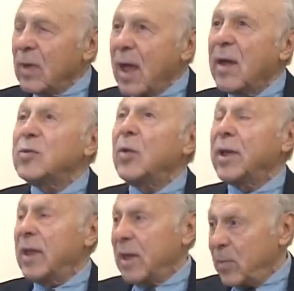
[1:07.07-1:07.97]
I was
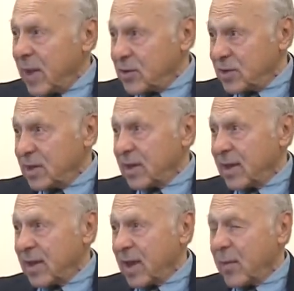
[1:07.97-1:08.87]
working inpatient at
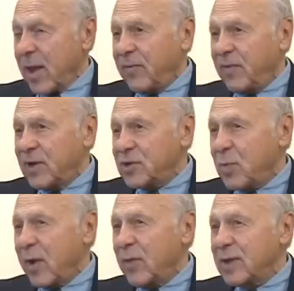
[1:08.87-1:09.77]
that time. I had finished
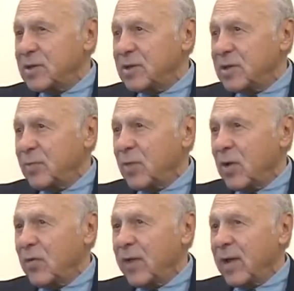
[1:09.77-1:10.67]
my residency
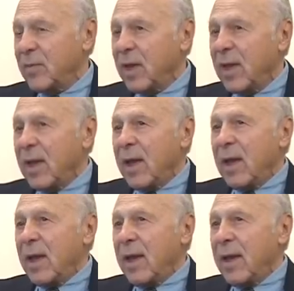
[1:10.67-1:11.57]
program,
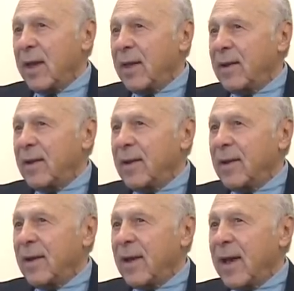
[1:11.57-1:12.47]
and
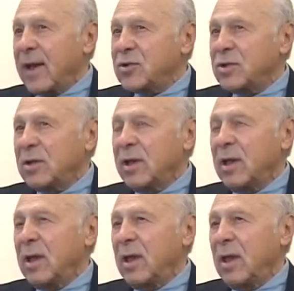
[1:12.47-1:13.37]

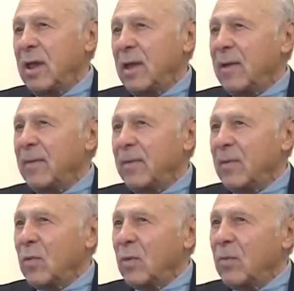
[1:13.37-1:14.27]
actually
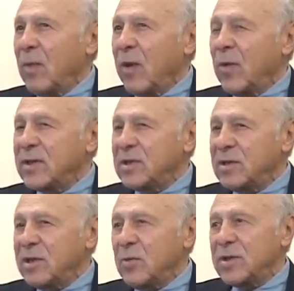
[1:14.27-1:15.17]
my
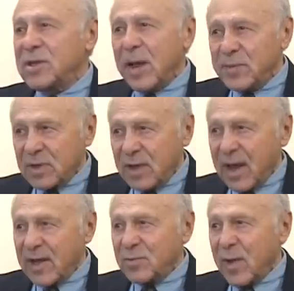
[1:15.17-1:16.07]
residency was
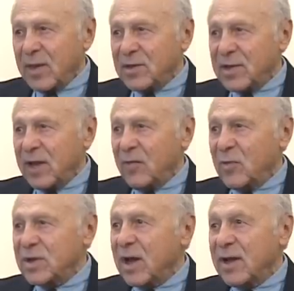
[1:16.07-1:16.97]
subsidized by the state of
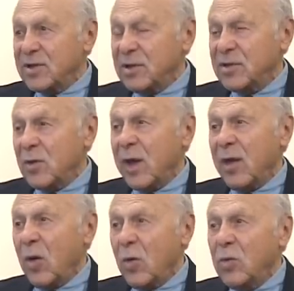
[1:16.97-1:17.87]
Wisconsin, so
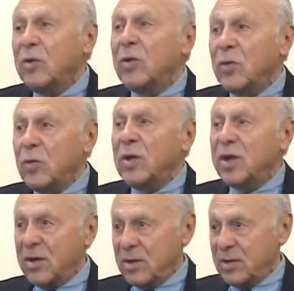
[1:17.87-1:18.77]
I owed 2
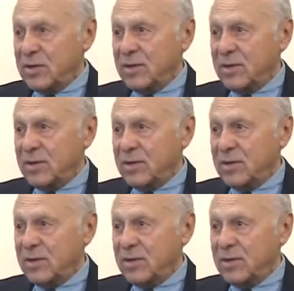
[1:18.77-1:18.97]
years.